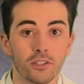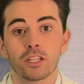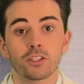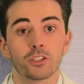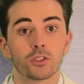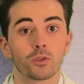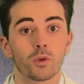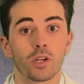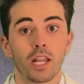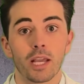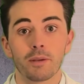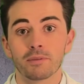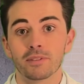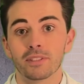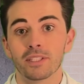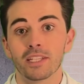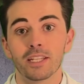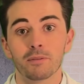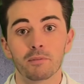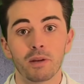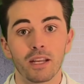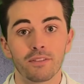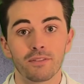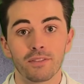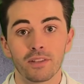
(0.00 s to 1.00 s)
And so when I'm
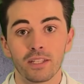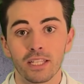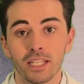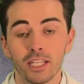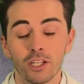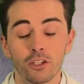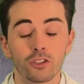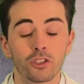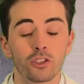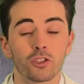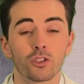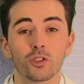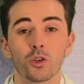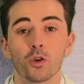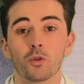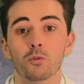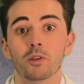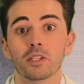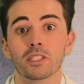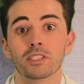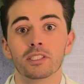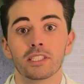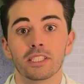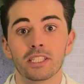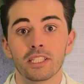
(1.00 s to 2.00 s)
seating my veneers, it's no
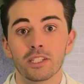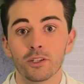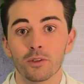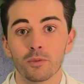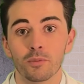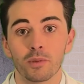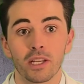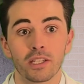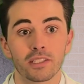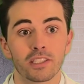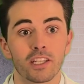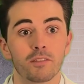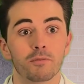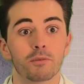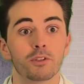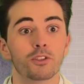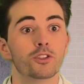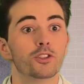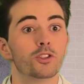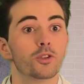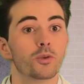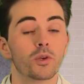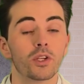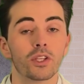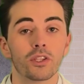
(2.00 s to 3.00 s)
big deal because I've been
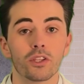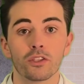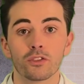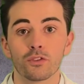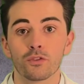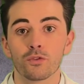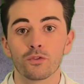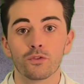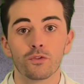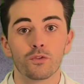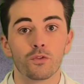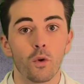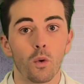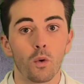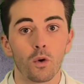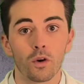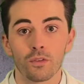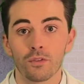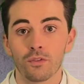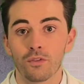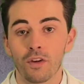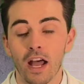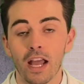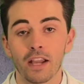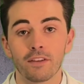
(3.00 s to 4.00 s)
doing this 4 or
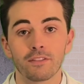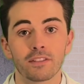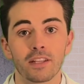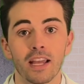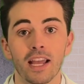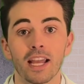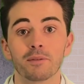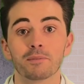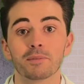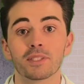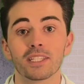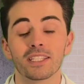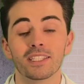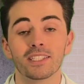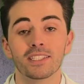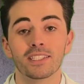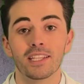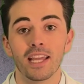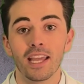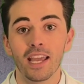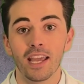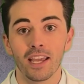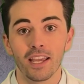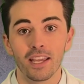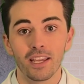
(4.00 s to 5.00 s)
5 times a
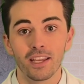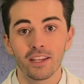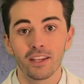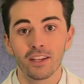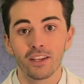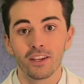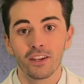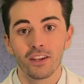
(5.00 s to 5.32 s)
day,